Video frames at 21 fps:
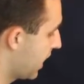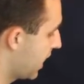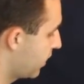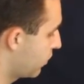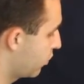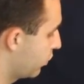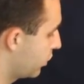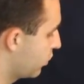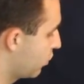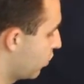
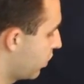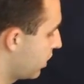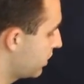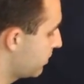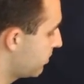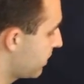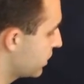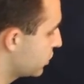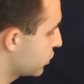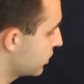and you
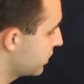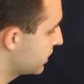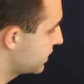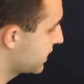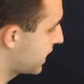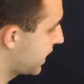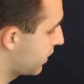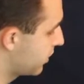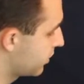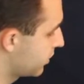want to measure
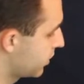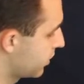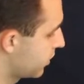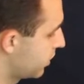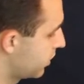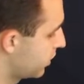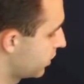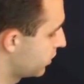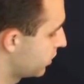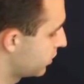this out
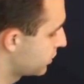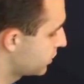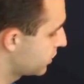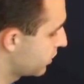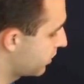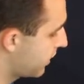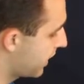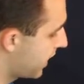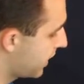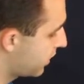
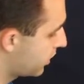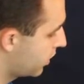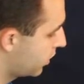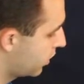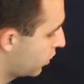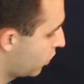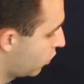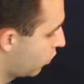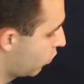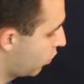so that
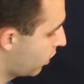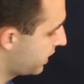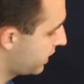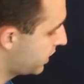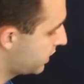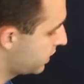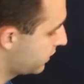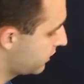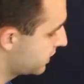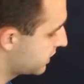one
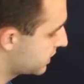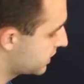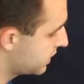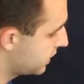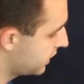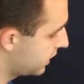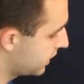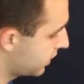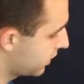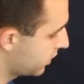end of the
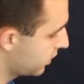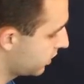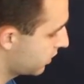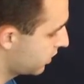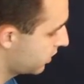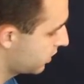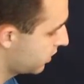sling